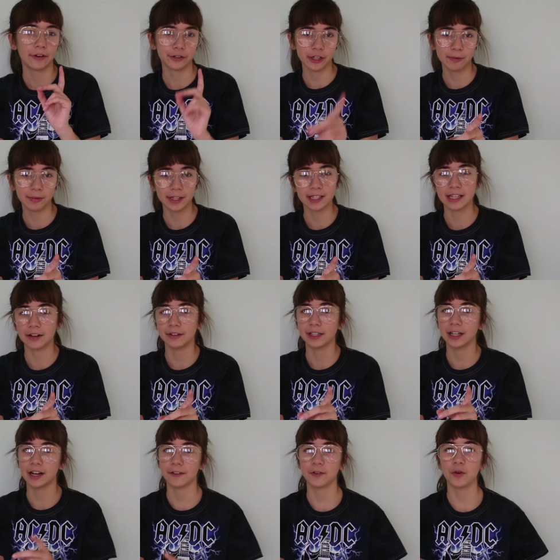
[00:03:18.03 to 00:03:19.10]
I'm just gonna put this out
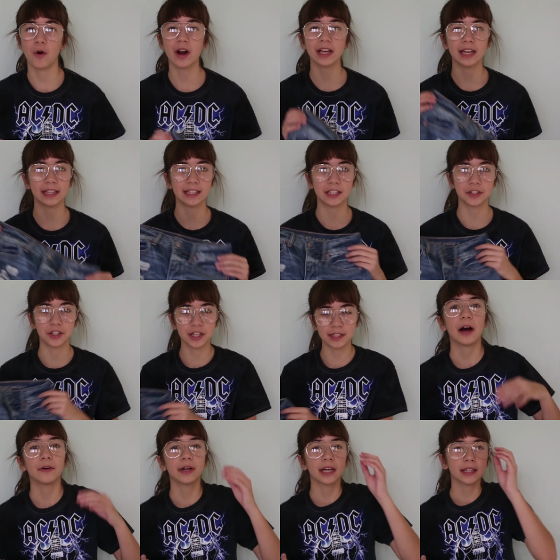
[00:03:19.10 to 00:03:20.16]
there. If you want to get these jeans,
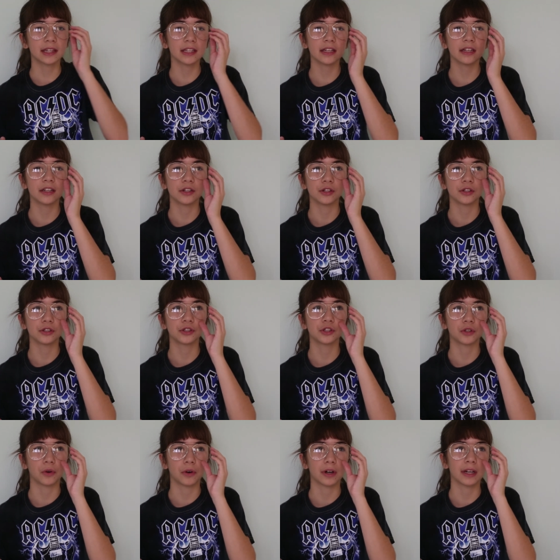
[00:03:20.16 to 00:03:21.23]
I'll get the
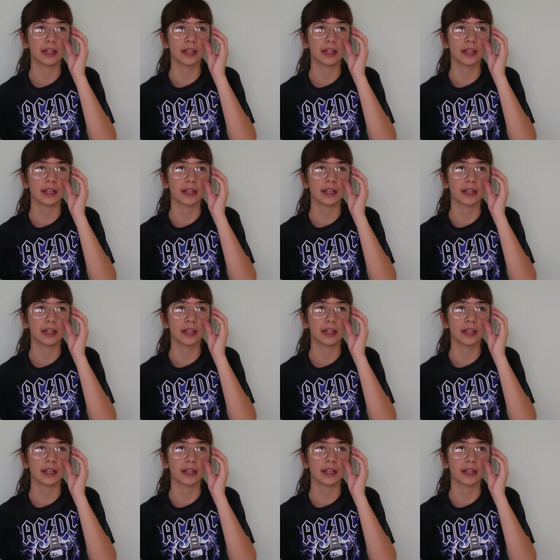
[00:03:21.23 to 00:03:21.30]
short,